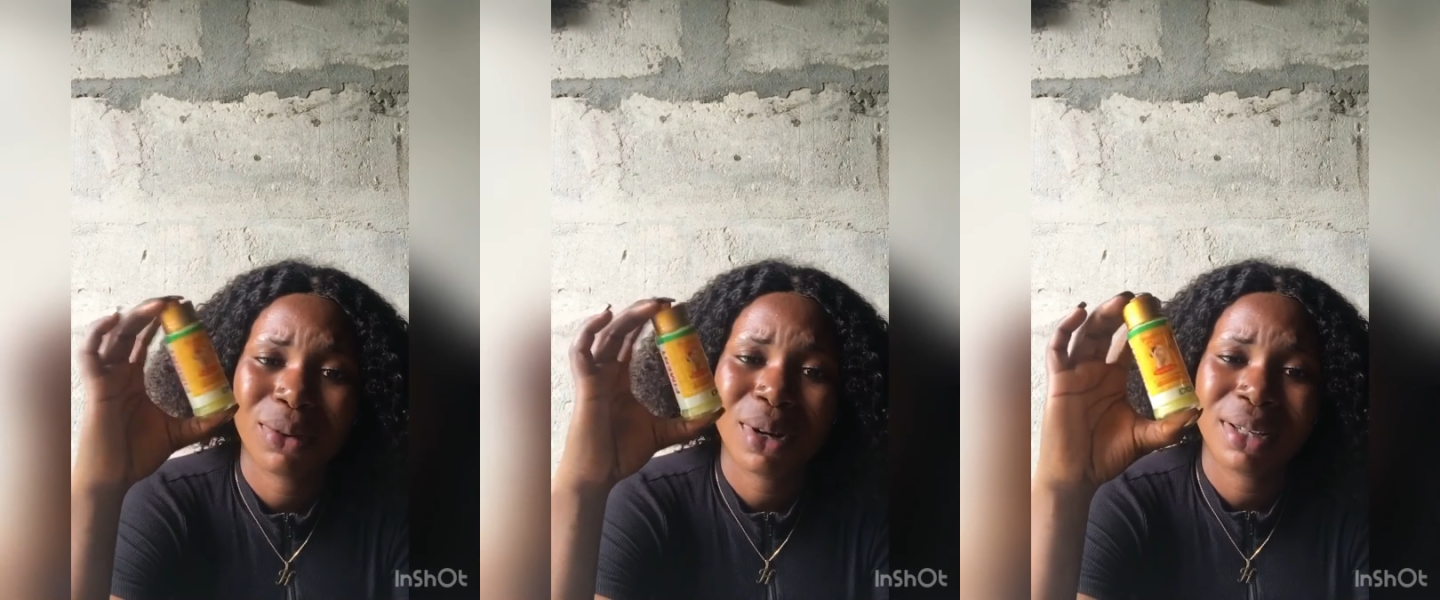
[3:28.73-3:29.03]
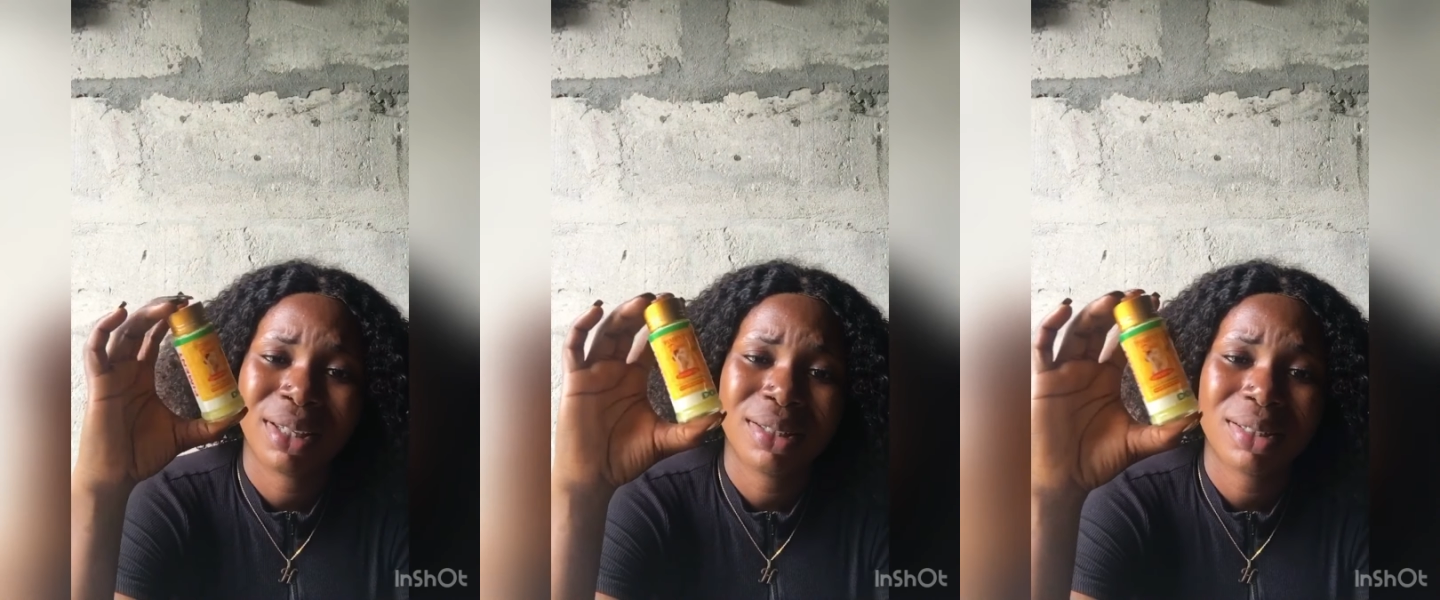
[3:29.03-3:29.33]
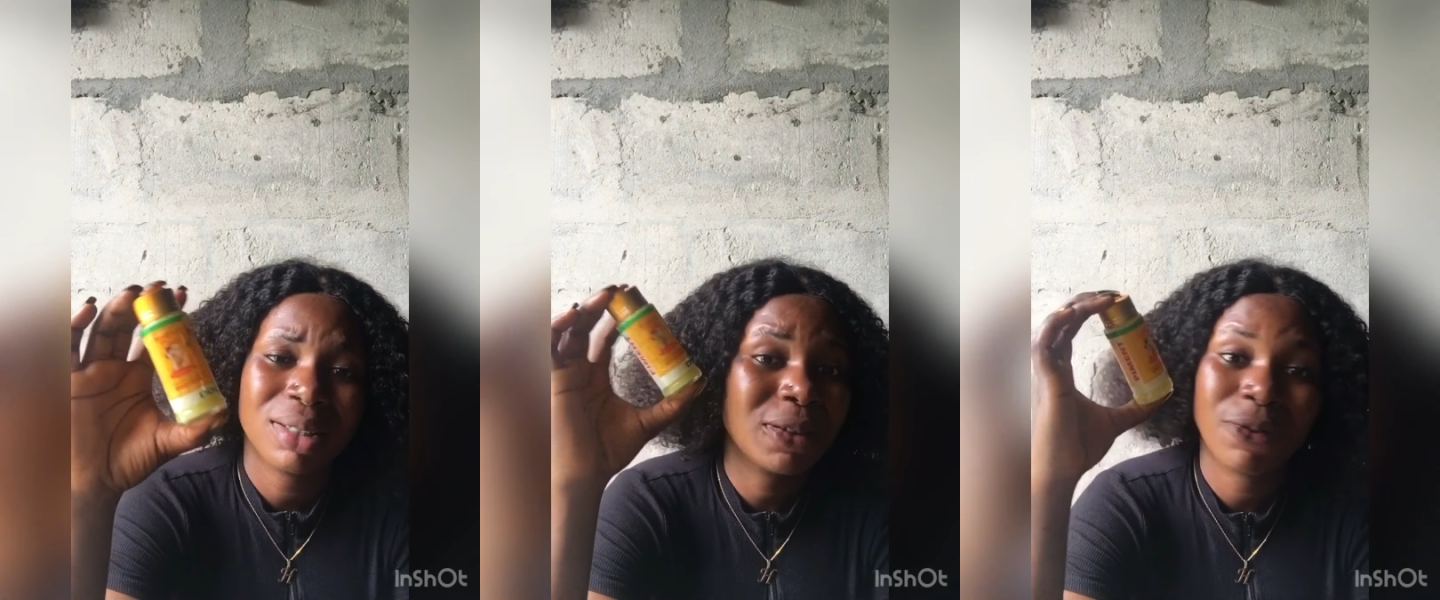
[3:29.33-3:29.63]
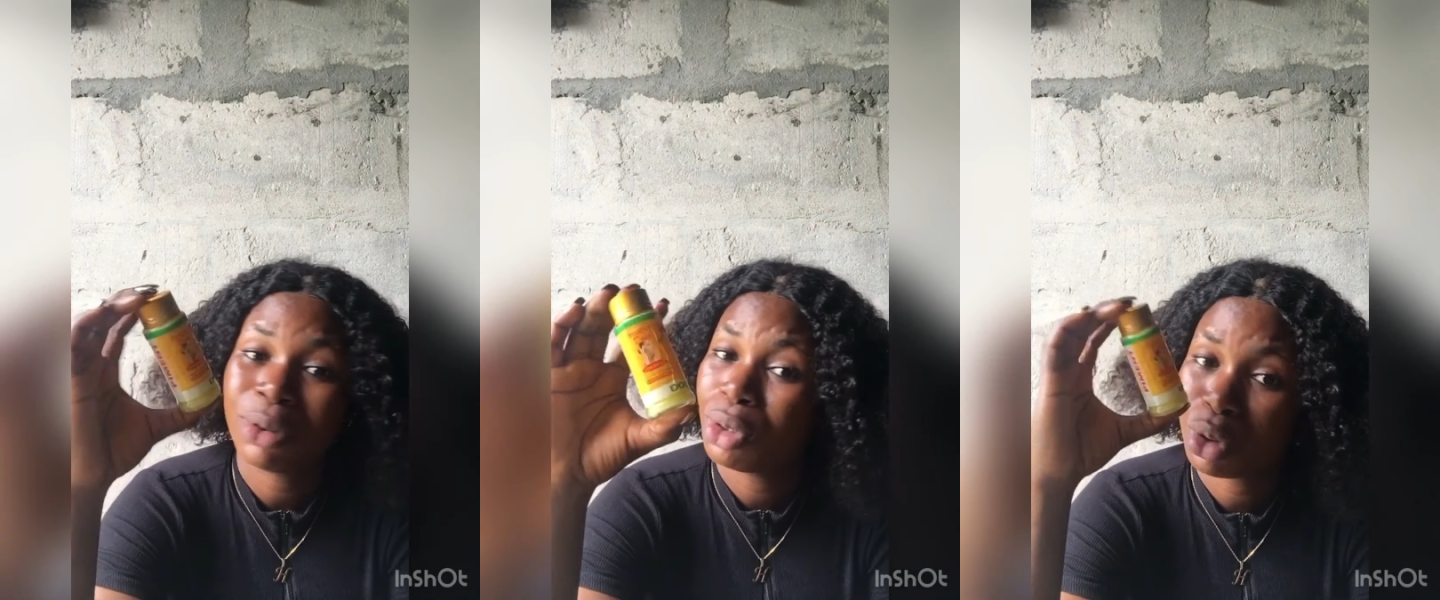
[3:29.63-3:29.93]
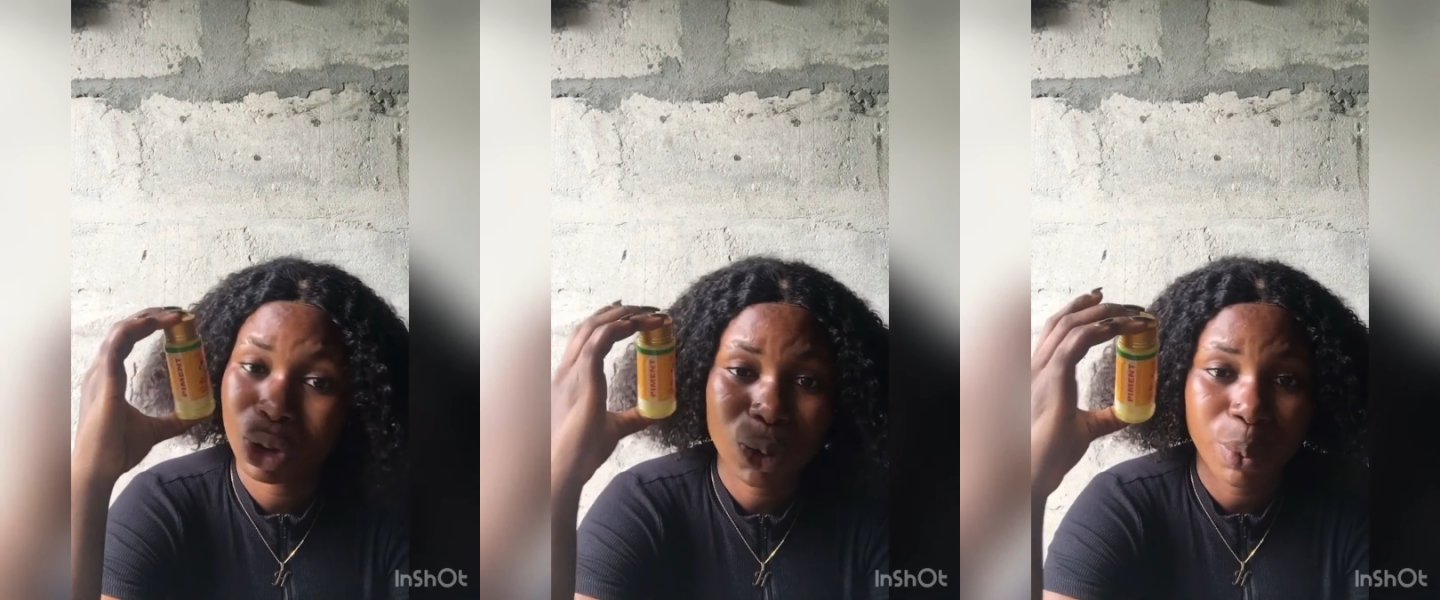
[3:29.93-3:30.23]
Go and get it. This video is
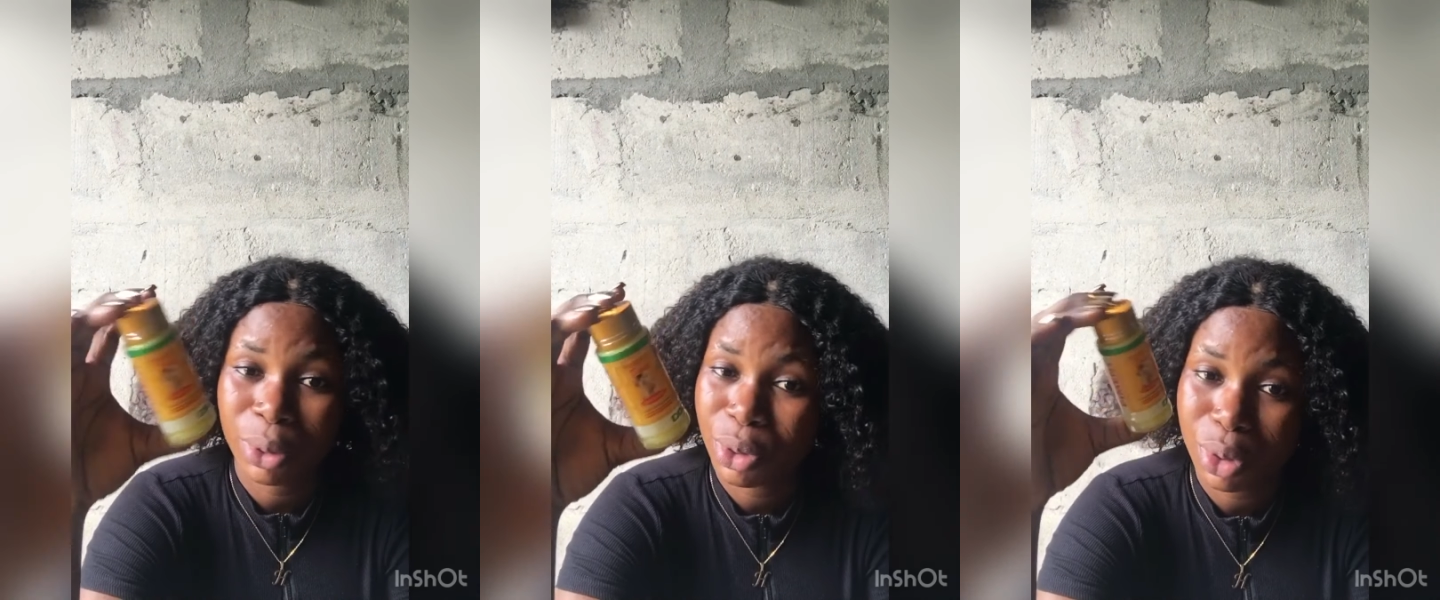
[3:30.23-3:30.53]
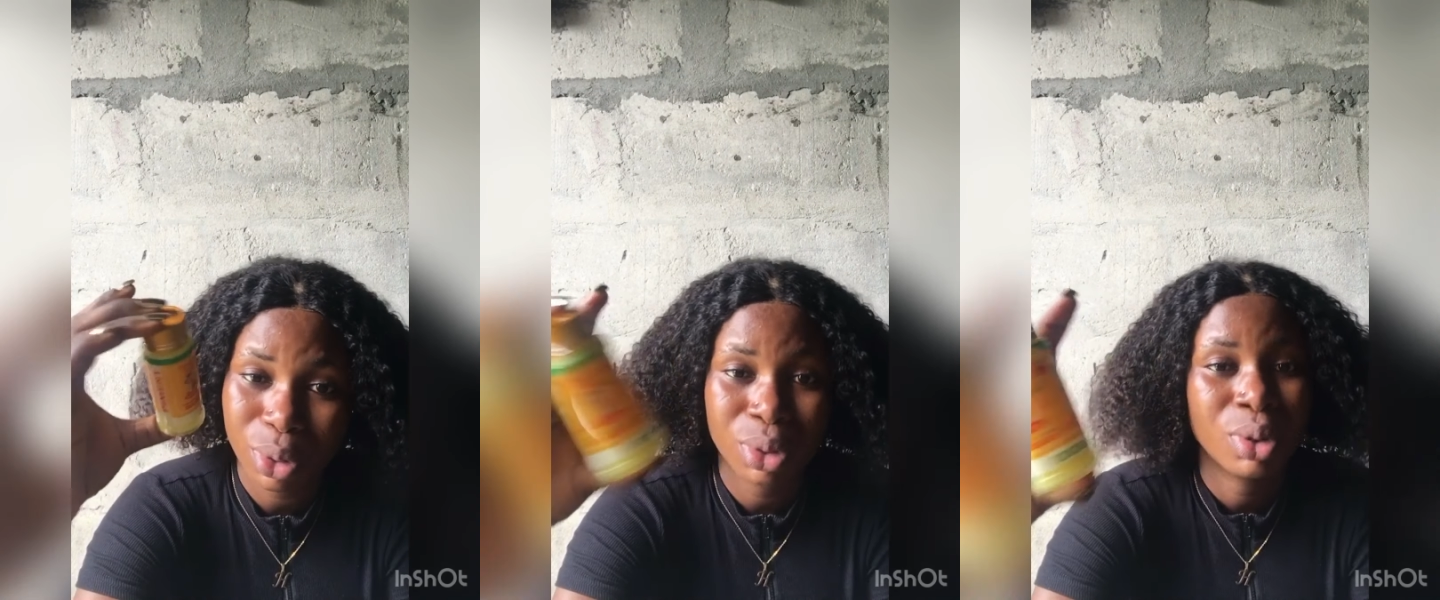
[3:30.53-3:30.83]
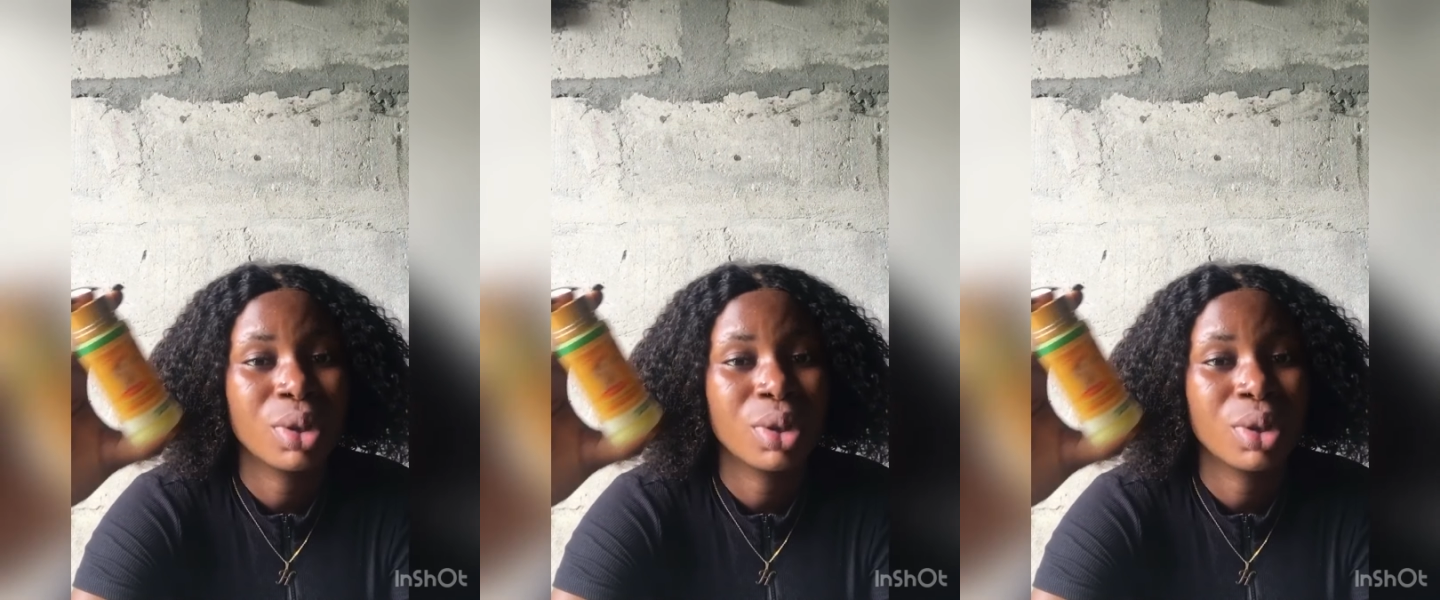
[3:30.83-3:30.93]
not sponsored.